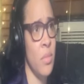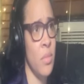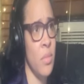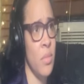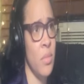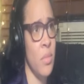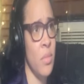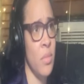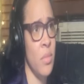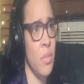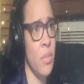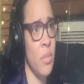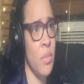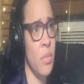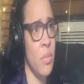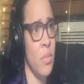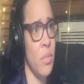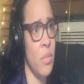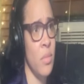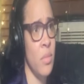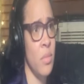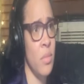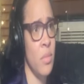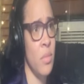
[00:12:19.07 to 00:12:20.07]

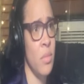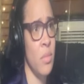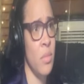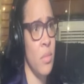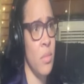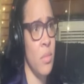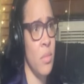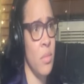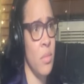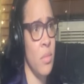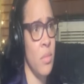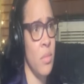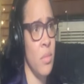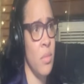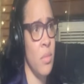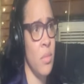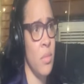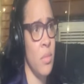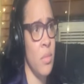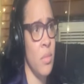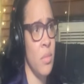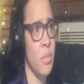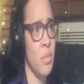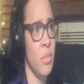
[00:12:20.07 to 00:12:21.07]

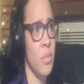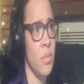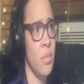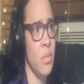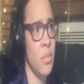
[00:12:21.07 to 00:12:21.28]
The person shown says nothing.